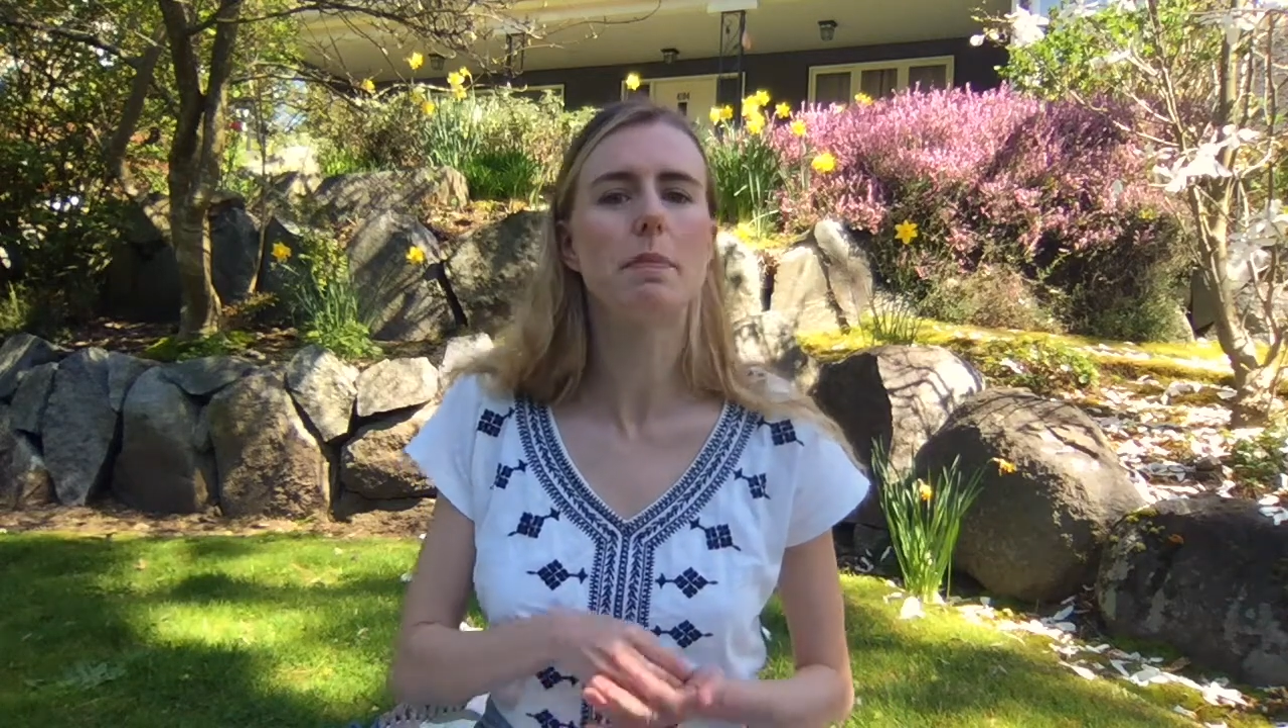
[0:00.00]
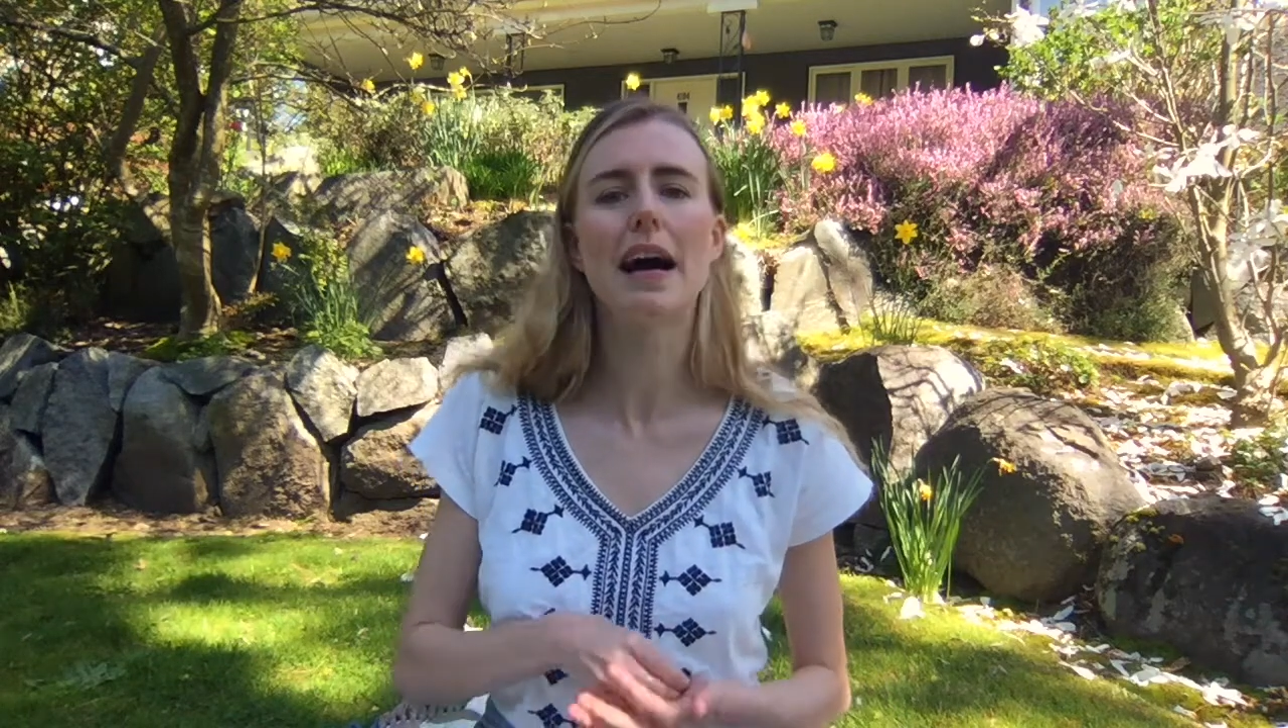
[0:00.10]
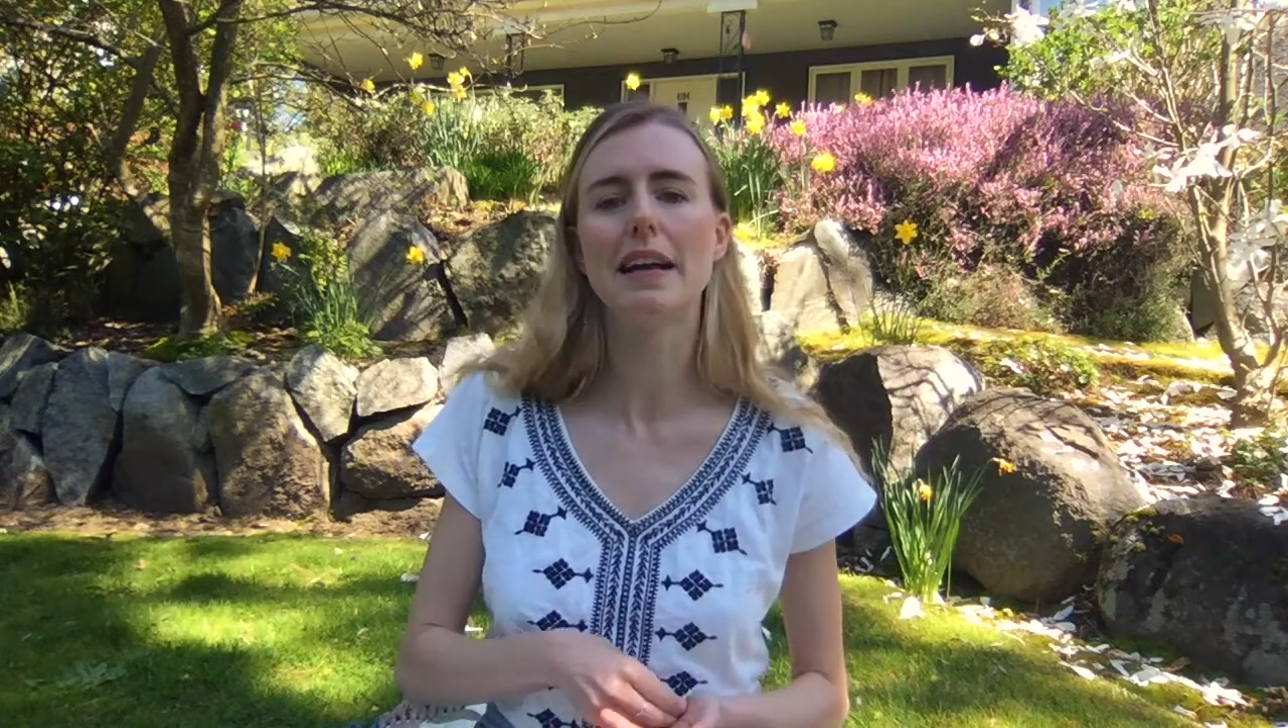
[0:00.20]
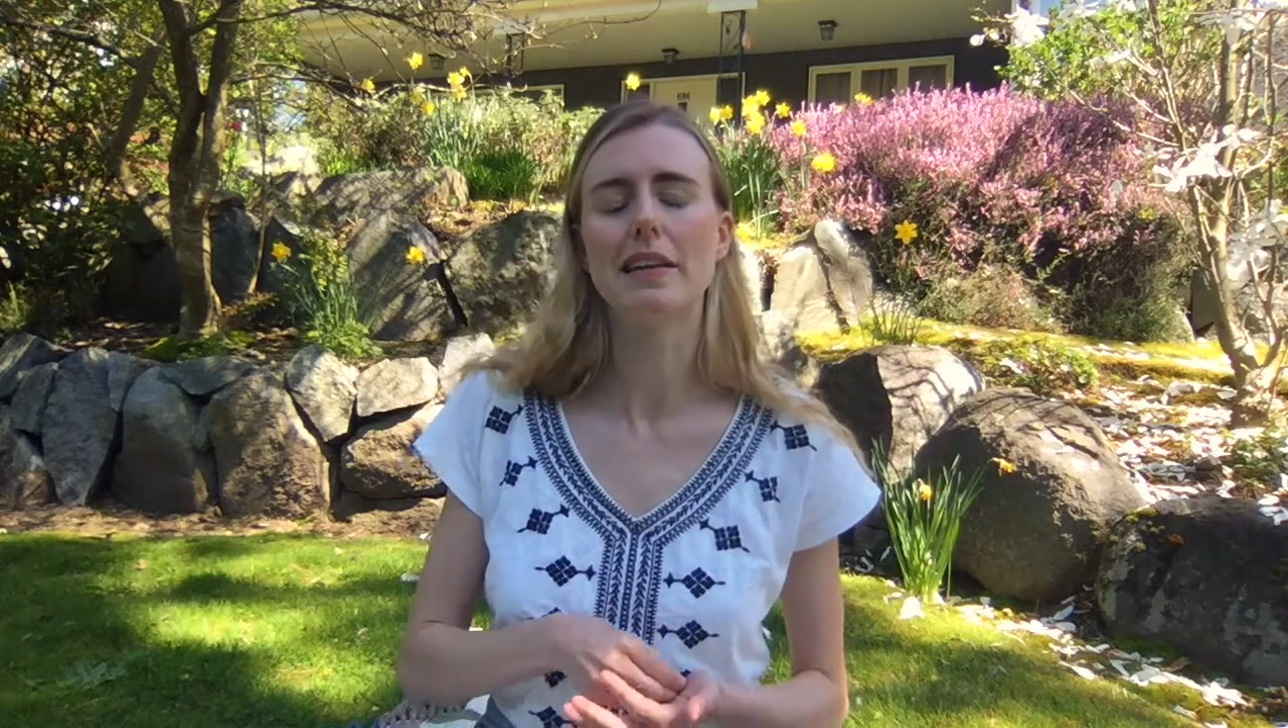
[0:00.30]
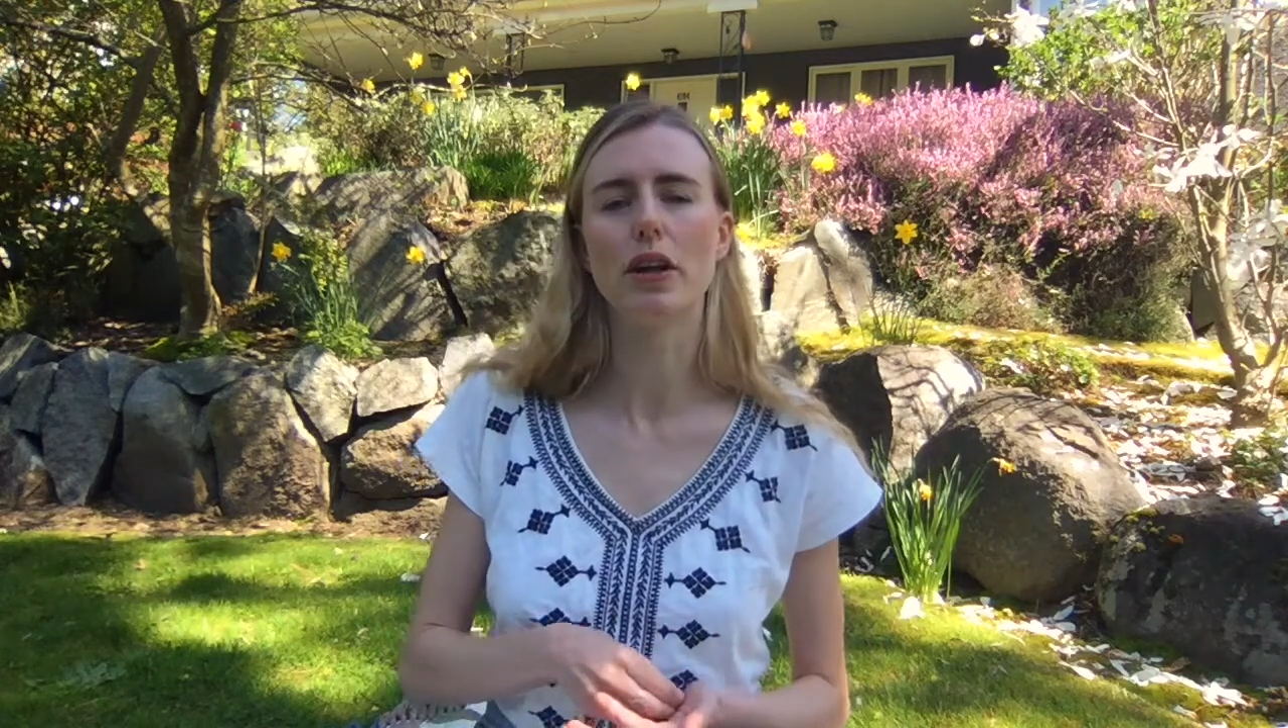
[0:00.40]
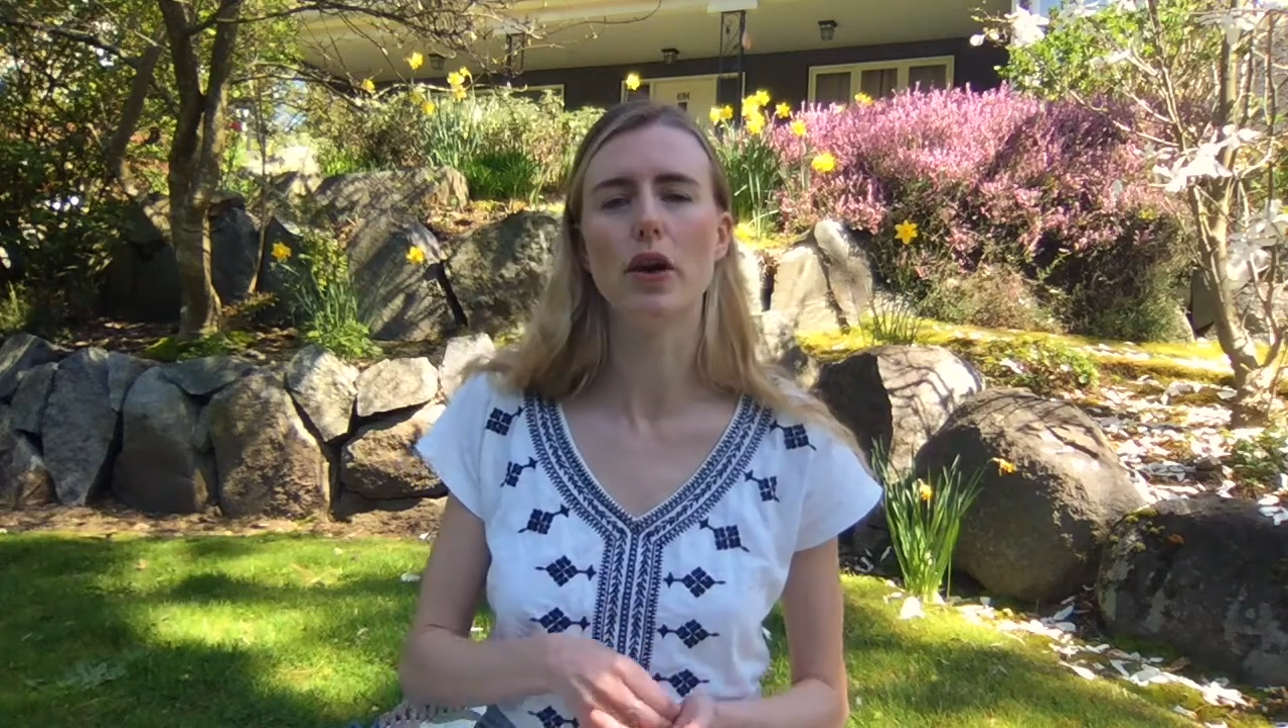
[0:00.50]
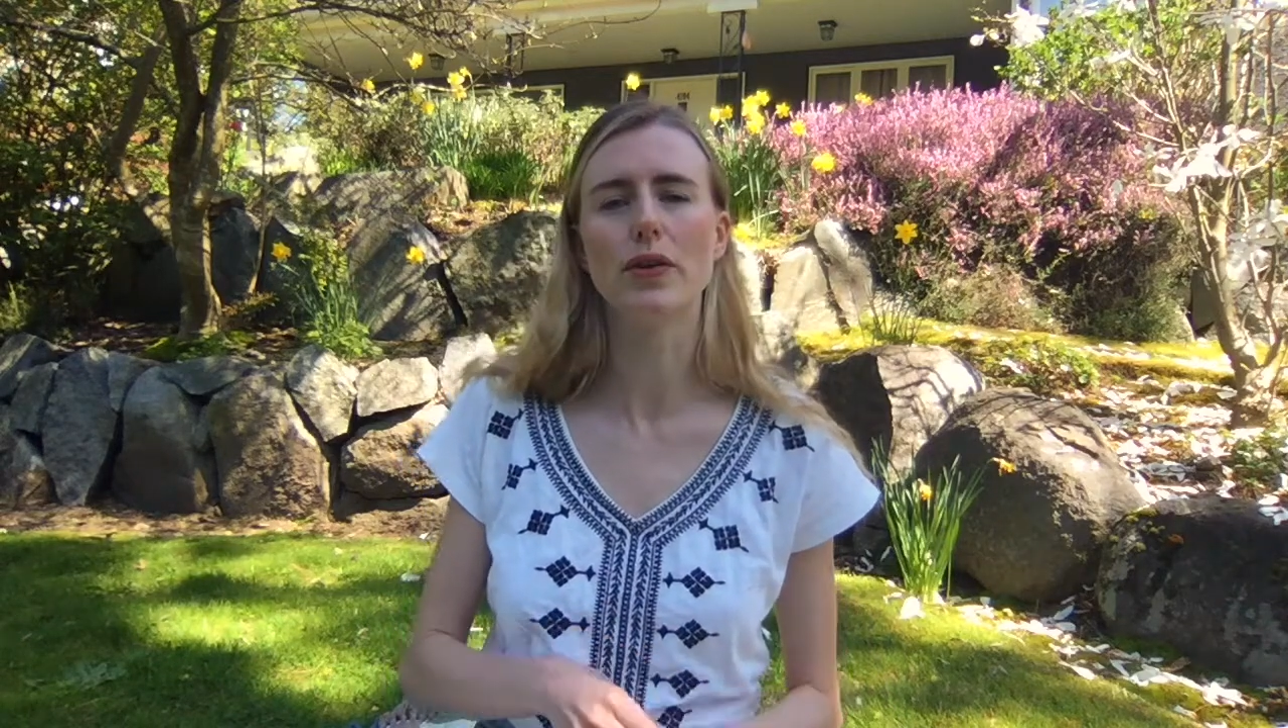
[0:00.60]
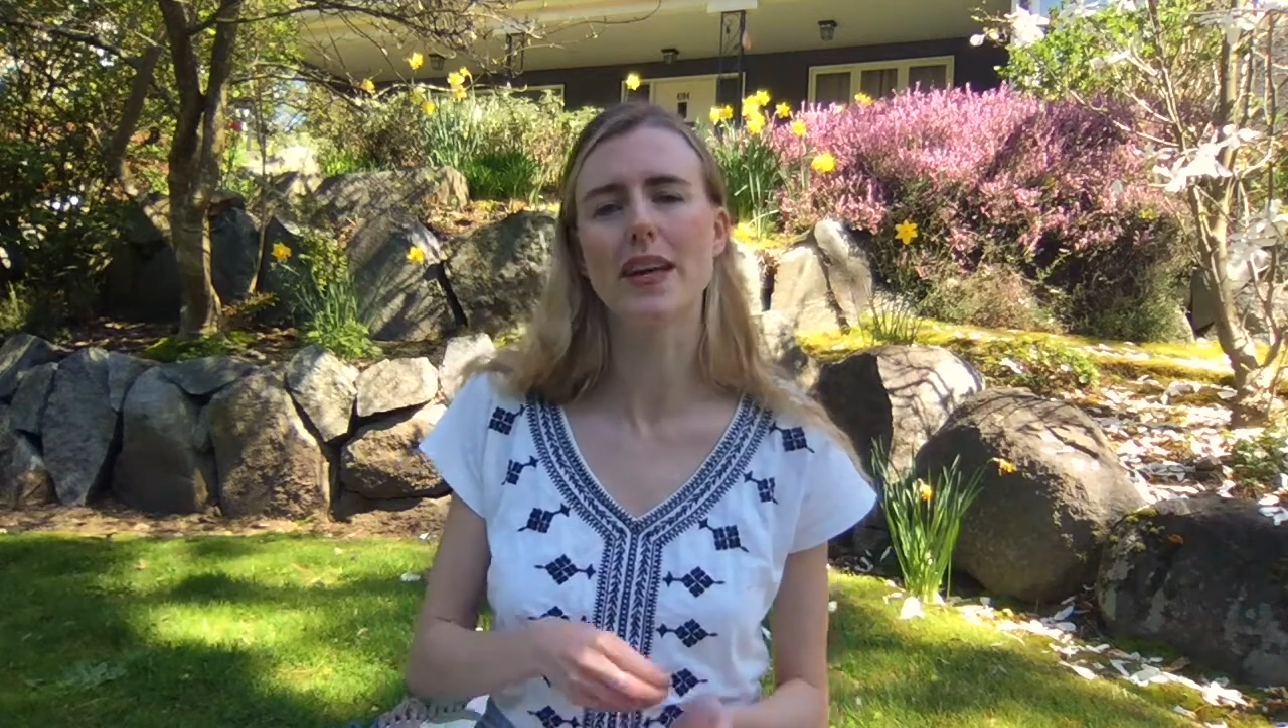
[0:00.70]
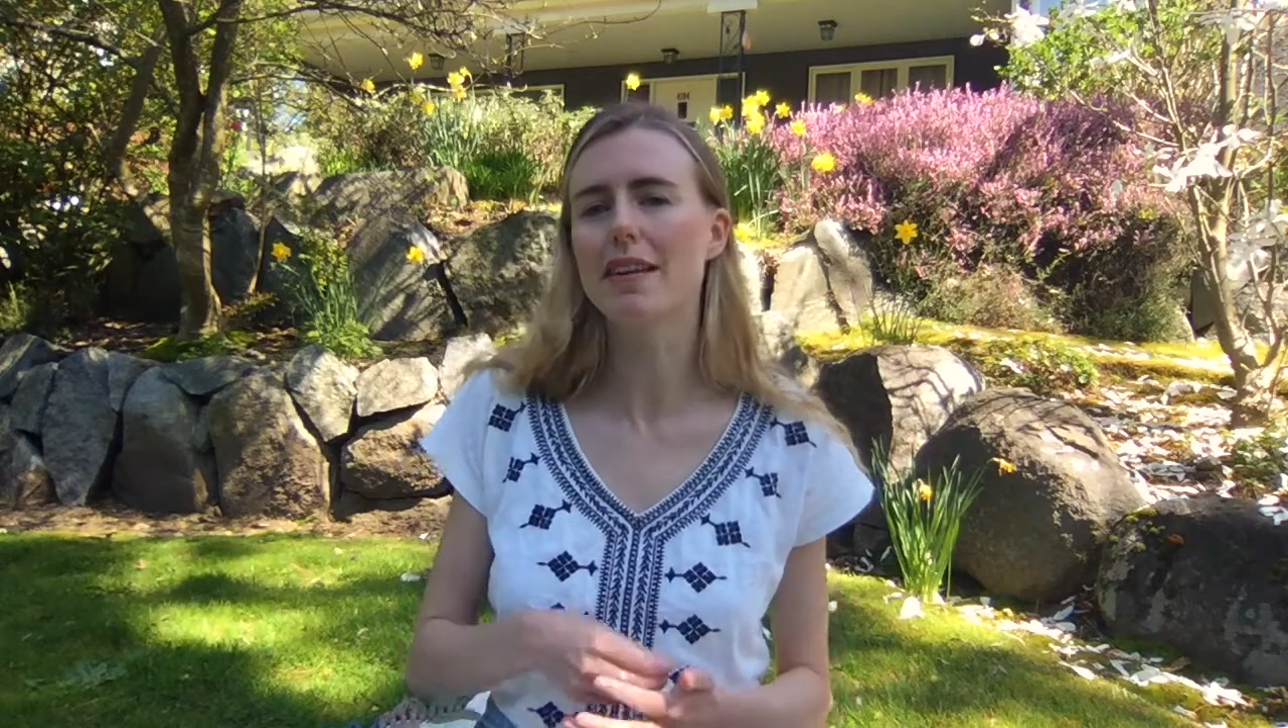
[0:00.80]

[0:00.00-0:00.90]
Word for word: myelin loss